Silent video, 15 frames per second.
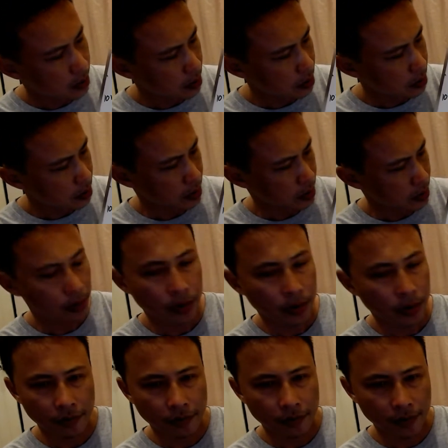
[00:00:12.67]
So you have
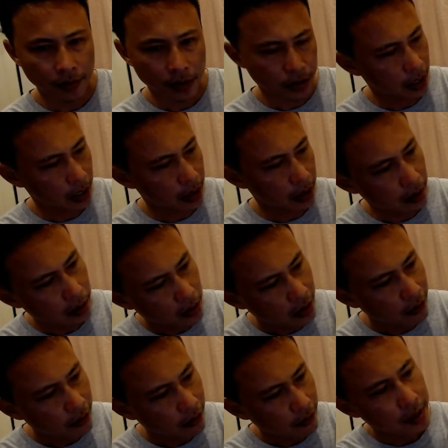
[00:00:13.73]
a circuit here.
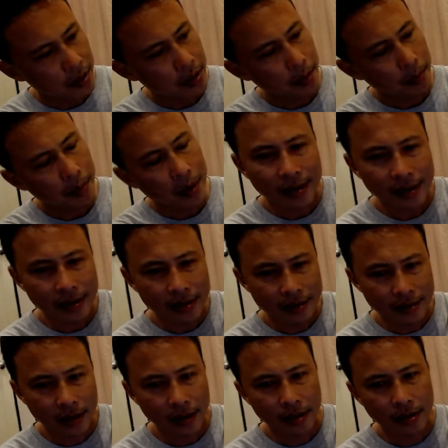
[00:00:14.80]
First step,
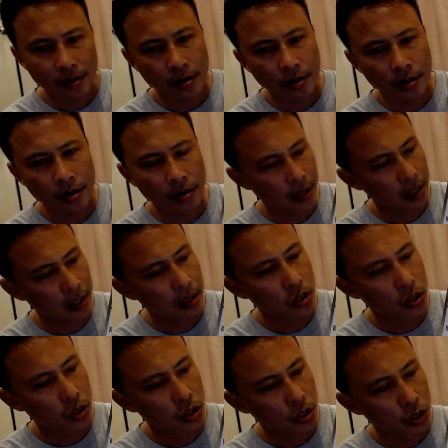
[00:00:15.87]
assign the current
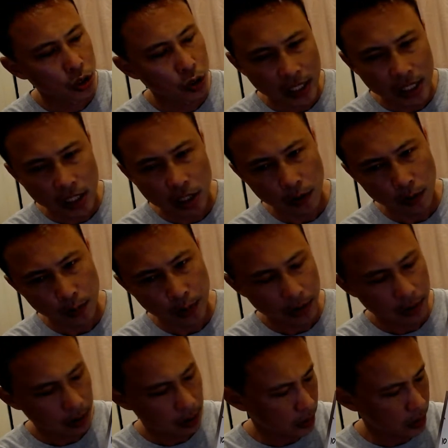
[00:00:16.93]
to each loop.
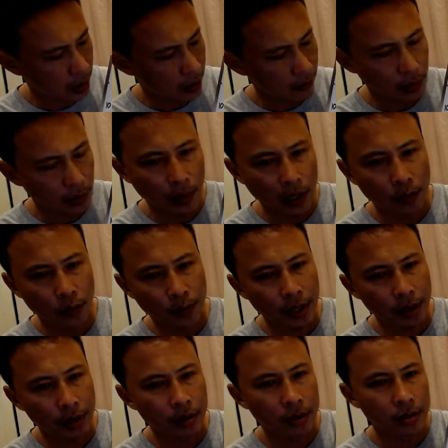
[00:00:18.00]
You have only one
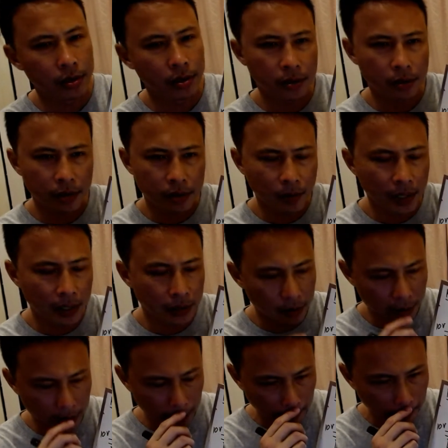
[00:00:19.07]
loop here, so there's one
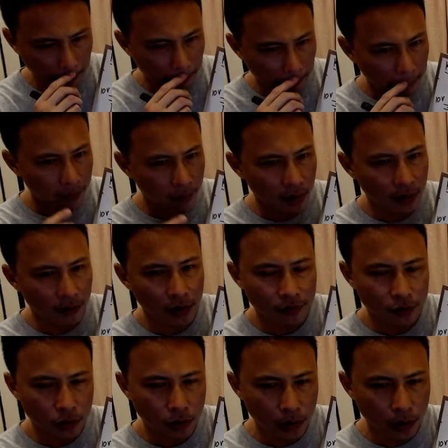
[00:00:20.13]
current. If you
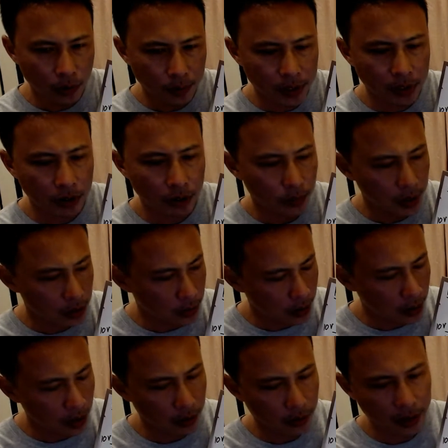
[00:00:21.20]
have two loops, it will be
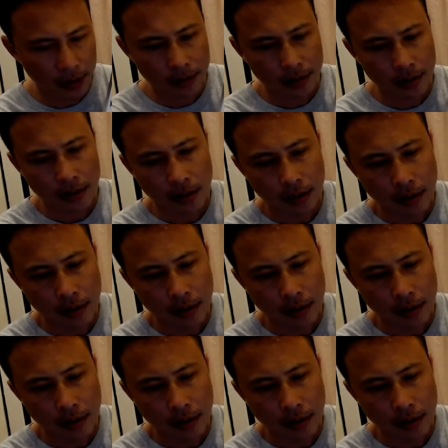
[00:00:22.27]
two currents.